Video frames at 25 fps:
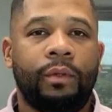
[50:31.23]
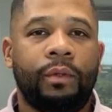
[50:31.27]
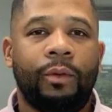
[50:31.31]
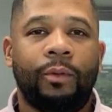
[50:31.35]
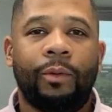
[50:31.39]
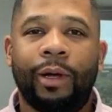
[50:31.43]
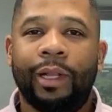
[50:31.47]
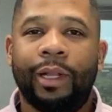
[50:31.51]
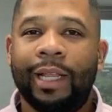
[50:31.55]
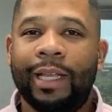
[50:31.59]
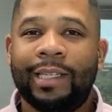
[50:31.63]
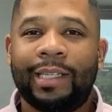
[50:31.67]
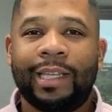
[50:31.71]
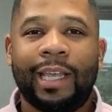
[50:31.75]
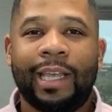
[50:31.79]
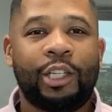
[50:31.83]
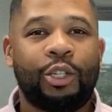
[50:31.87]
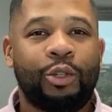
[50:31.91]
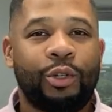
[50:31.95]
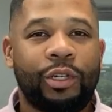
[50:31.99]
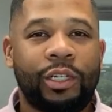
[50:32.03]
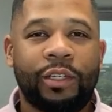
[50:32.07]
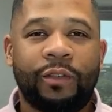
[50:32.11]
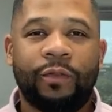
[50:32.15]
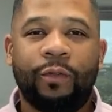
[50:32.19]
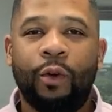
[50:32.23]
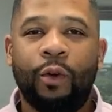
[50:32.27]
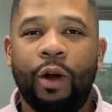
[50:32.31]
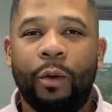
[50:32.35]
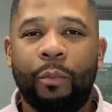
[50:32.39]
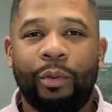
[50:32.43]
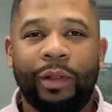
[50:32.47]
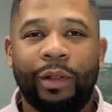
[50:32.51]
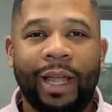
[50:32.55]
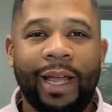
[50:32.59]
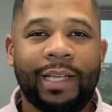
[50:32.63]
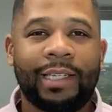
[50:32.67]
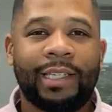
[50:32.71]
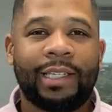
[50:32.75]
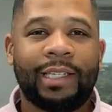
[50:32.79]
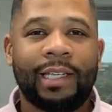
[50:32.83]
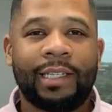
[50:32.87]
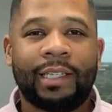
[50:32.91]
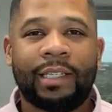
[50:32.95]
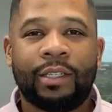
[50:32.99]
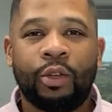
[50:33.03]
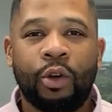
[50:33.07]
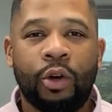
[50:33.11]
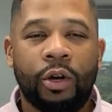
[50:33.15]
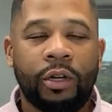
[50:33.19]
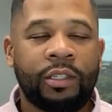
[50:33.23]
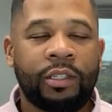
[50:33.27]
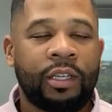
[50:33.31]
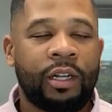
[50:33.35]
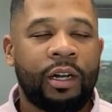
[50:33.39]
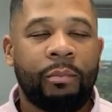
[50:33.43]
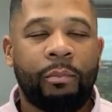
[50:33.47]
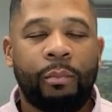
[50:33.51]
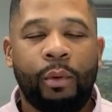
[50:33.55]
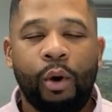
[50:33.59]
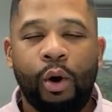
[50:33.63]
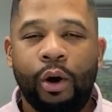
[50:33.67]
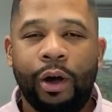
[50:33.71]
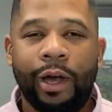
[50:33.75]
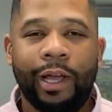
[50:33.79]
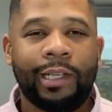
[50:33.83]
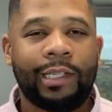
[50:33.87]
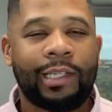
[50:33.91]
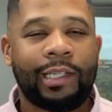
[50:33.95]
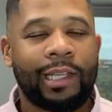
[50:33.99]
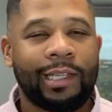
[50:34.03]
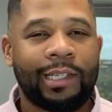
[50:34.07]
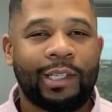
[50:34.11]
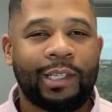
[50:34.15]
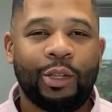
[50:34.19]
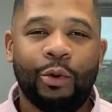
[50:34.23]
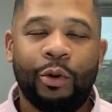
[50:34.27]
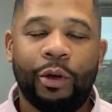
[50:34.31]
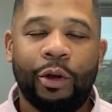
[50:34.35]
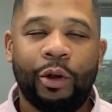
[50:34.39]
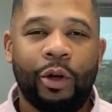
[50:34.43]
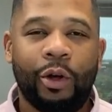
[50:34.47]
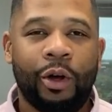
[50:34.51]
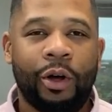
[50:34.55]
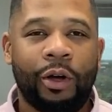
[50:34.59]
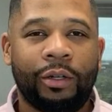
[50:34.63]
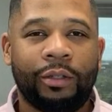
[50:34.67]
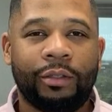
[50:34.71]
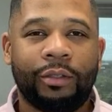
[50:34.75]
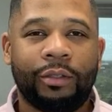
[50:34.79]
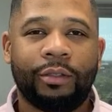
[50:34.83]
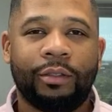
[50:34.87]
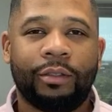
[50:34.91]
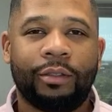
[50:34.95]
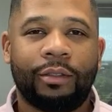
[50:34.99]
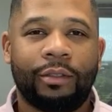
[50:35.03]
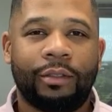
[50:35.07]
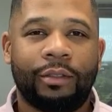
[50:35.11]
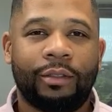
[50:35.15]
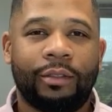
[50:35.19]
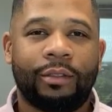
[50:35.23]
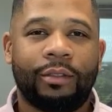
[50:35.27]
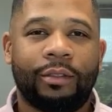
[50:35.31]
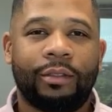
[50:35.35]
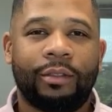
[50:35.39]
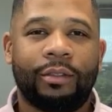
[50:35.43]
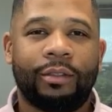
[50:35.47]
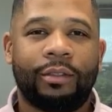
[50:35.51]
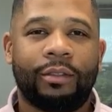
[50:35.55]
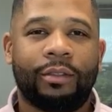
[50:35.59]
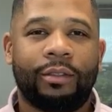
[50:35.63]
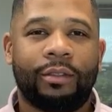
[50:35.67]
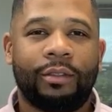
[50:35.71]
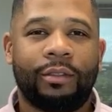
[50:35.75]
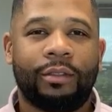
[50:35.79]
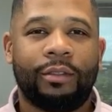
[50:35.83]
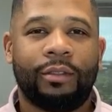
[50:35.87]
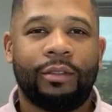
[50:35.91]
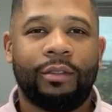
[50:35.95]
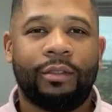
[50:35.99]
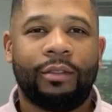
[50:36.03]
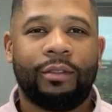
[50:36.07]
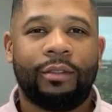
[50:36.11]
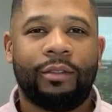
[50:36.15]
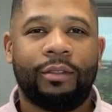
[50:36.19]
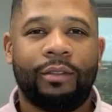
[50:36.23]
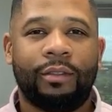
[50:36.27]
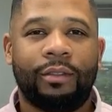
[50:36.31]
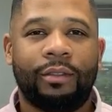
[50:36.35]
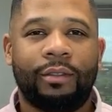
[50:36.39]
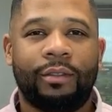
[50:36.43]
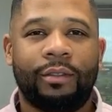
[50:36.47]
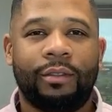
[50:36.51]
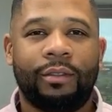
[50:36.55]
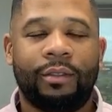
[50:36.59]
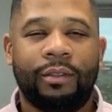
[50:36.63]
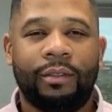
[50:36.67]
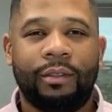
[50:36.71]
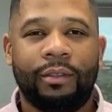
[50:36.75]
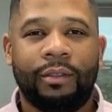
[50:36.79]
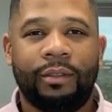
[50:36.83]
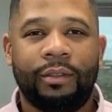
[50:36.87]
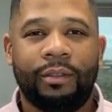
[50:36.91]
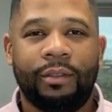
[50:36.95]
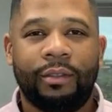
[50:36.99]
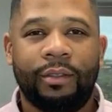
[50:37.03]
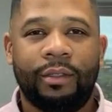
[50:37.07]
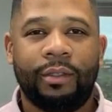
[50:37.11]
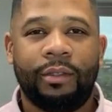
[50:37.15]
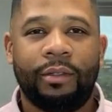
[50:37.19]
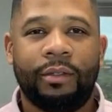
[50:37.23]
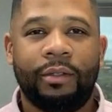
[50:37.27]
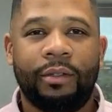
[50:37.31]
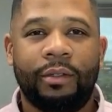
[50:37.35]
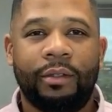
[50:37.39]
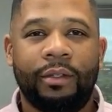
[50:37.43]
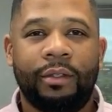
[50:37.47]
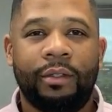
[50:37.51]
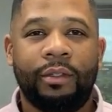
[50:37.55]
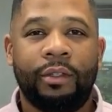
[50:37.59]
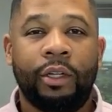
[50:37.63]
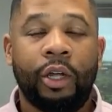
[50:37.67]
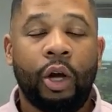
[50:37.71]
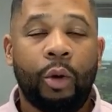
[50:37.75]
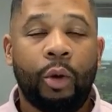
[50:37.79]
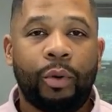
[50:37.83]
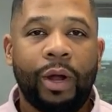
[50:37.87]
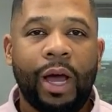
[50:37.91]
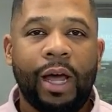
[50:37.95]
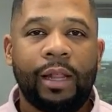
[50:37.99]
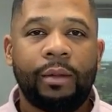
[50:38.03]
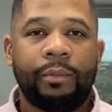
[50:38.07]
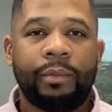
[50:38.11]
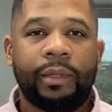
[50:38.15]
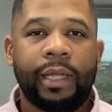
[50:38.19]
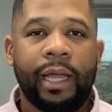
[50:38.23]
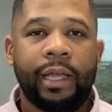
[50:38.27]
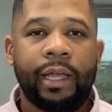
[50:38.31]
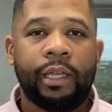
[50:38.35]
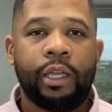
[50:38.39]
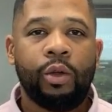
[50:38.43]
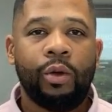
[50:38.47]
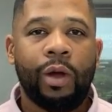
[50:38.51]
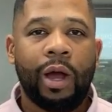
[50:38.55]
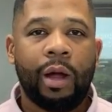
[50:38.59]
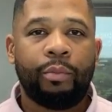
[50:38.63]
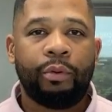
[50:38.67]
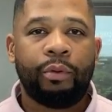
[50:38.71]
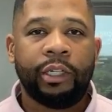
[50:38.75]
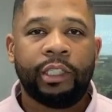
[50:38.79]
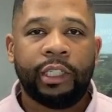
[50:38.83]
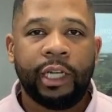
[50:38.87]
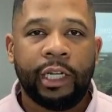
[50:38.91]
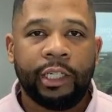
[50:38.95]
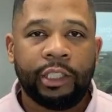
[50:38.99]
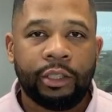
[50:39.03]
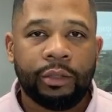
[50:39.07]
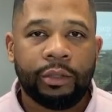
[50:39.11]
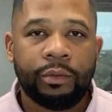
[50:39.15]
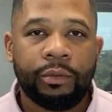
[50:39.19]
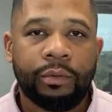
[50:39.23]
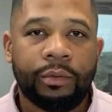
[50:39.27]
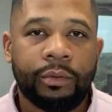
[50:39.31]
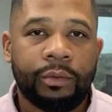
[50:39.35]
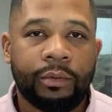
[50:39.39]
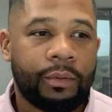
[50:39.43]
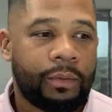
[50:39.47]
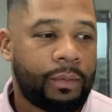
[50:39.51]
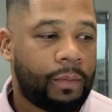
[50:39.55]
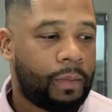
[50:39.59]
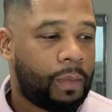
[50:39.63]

Well, let's get you this fourplex. Let's talk to the boys. Let's do it all. All right. Thank you so much. No problem. Thank you. I appreciate you.